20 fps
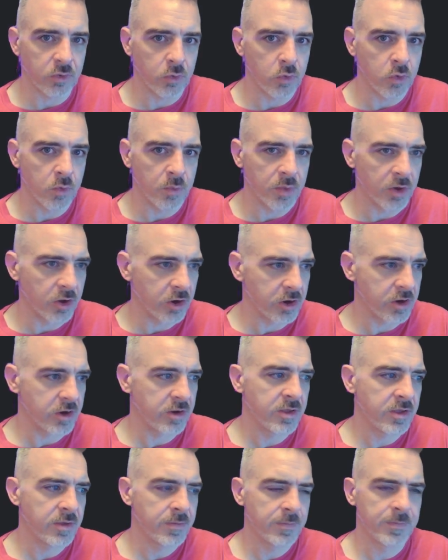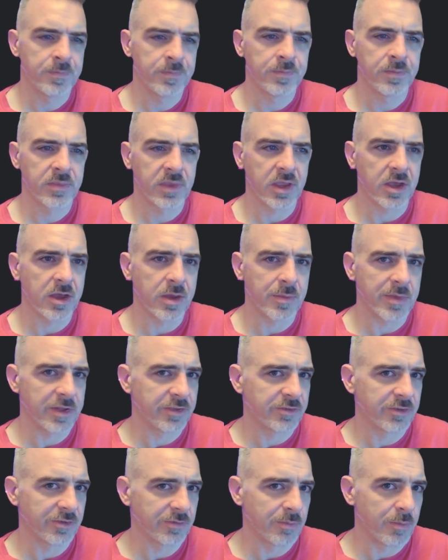Google Bard.
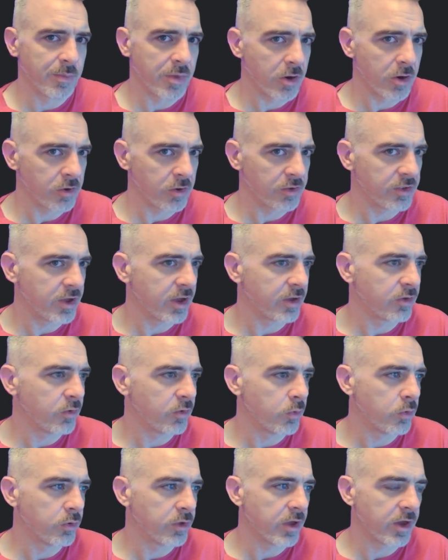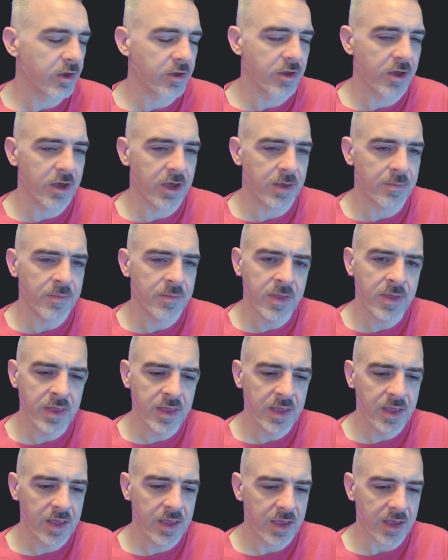It's just bard.google.com.
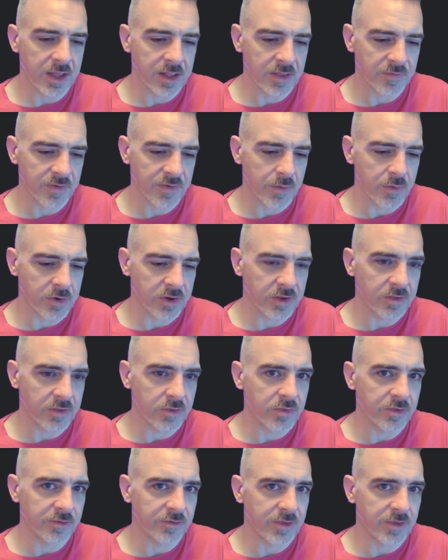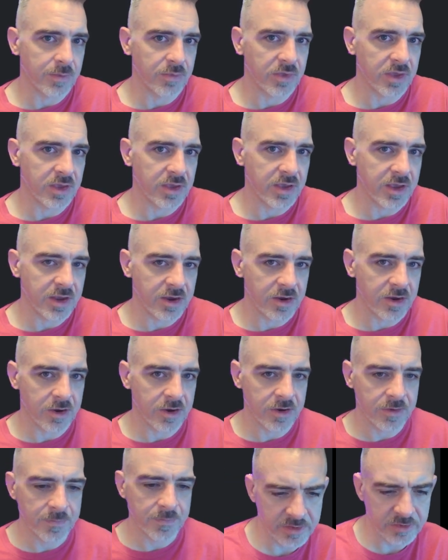And if I were to do the same thing
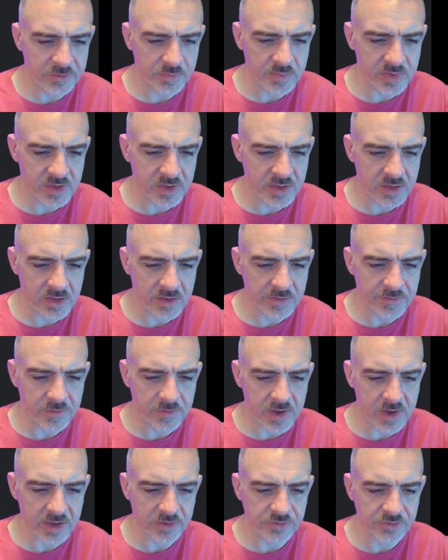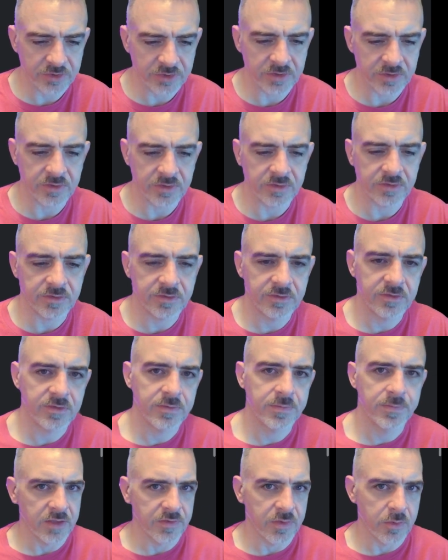here, teach me fractions.
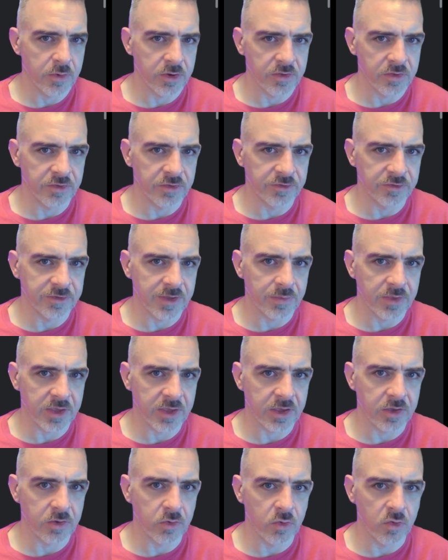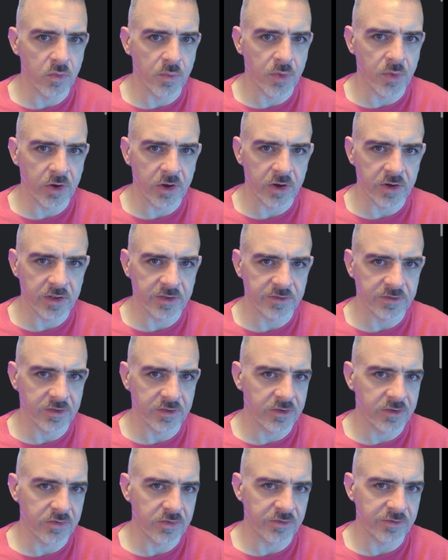If I were to do the same thing in Google Bard, it's
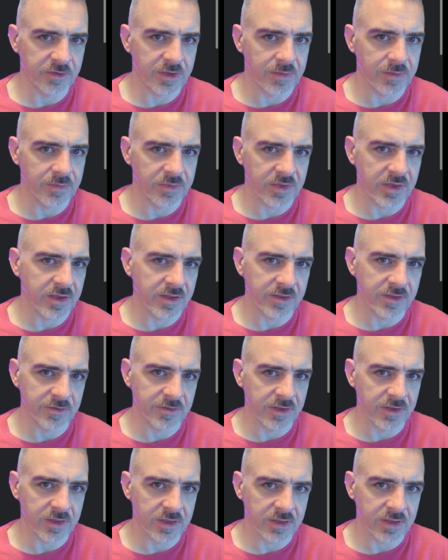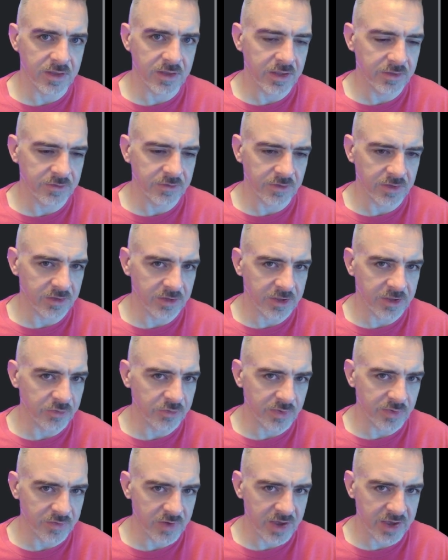going to do the same thing. It's going to
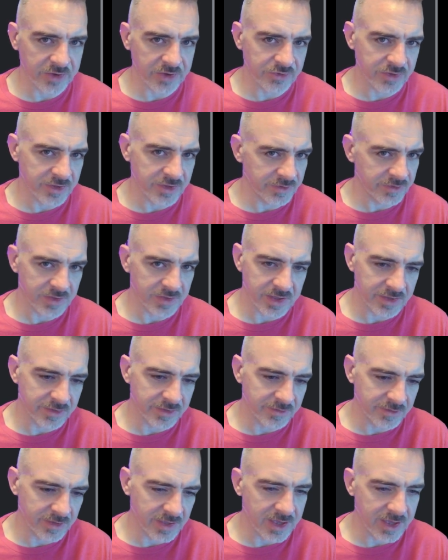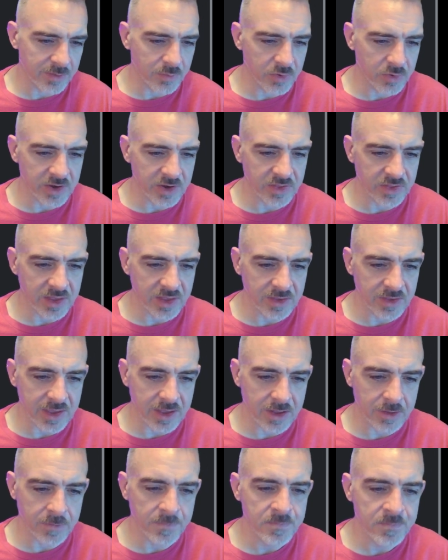teach me fractions, and I can say, hey, break that
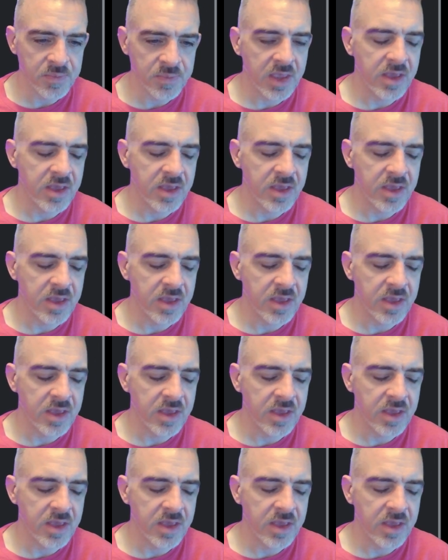down.